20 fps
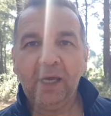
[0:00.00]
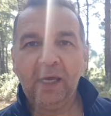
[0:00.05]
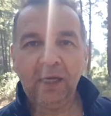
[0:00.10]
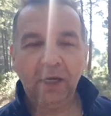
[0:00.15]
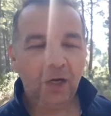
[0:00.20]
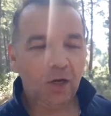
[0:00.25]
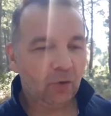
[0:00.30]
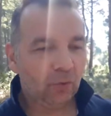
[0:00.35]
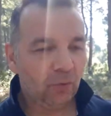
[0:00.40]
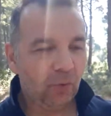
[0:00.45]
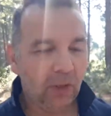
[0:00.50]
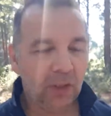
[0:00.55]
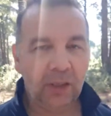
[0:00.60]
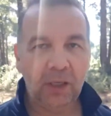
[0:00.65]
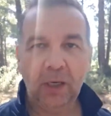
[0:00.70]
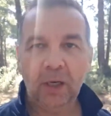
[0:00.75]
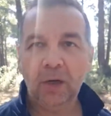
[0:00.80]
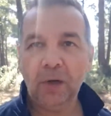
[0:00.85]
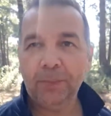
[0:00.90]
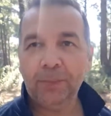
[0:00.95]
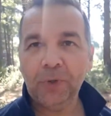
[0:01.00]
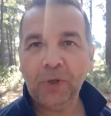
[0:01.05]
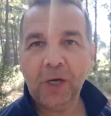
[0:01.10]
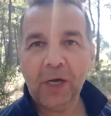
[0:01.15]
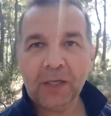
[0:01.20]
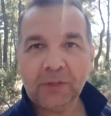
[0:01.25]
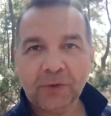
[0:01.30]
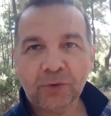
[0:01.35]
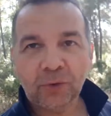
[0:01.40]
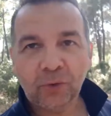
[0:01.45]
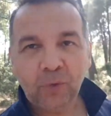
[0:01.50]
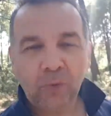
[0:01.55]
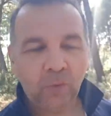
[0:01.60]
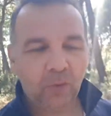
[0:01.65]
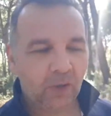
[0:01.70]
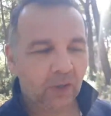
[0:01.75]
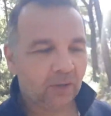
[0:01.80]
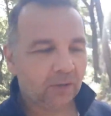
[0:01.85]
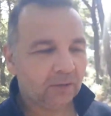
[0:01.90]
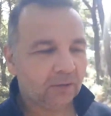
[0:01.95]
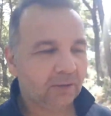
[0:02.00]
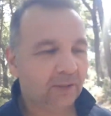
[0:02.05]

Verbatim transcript: Hello everyone, hope you guys are all well